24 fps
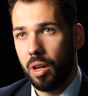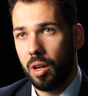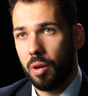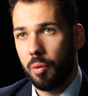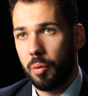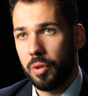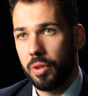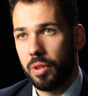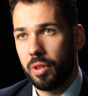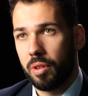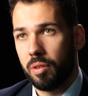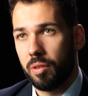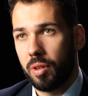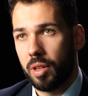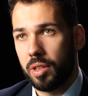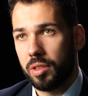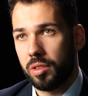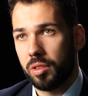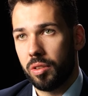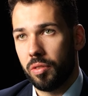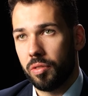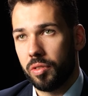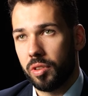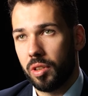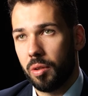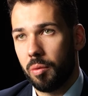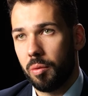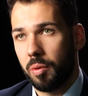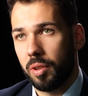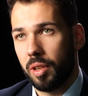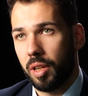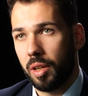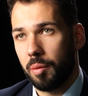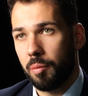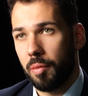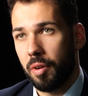with the arrest of
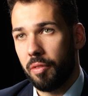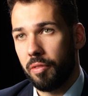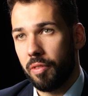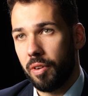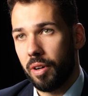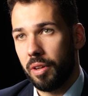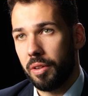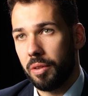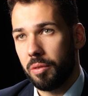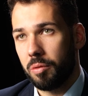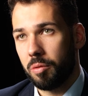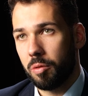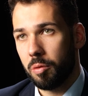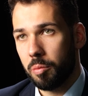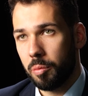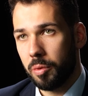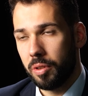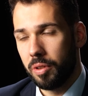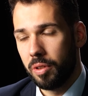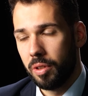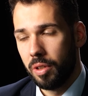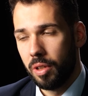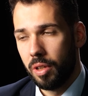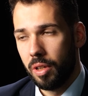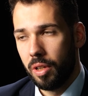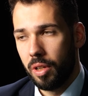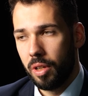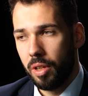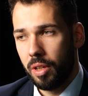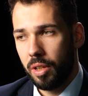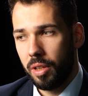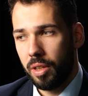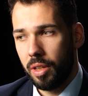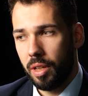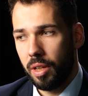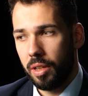someone like my father, Ruben,
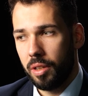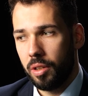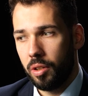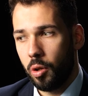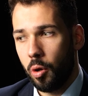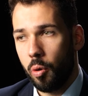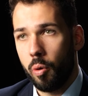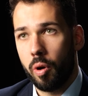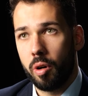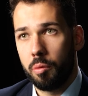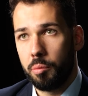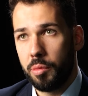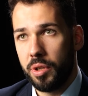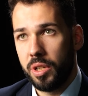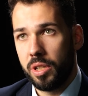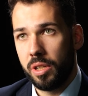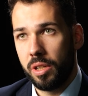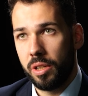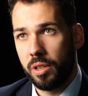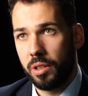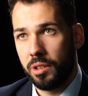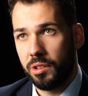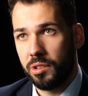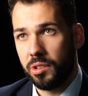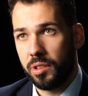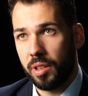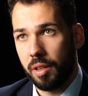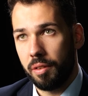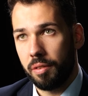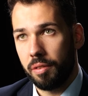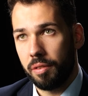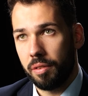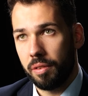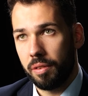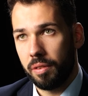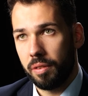that no Armenian is
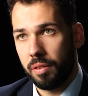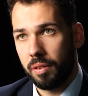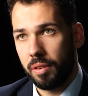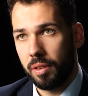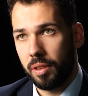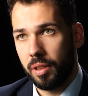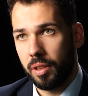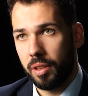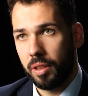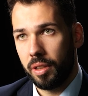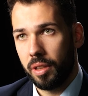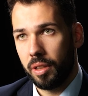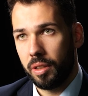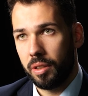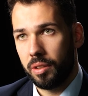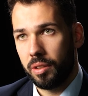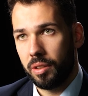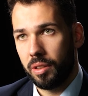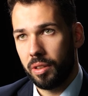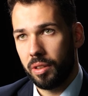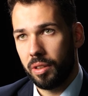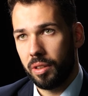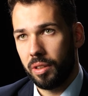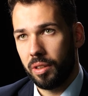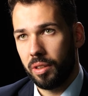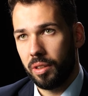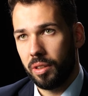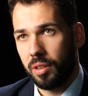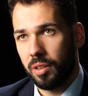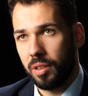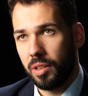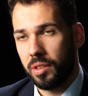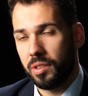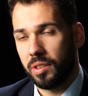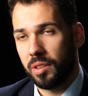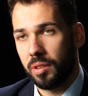safe, and that
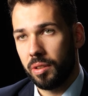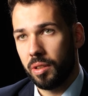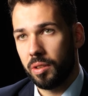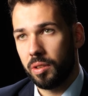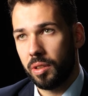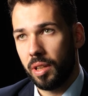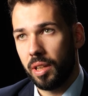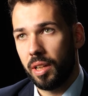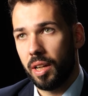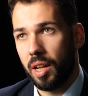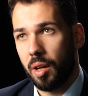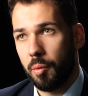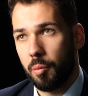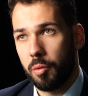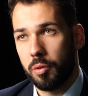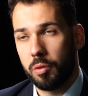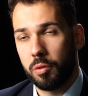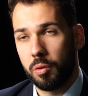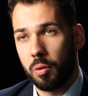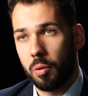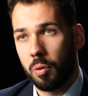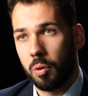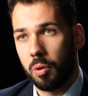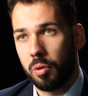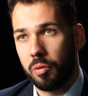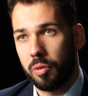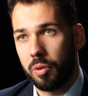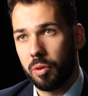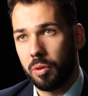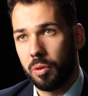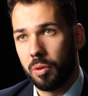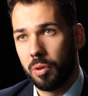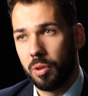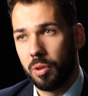this can happen to all of you.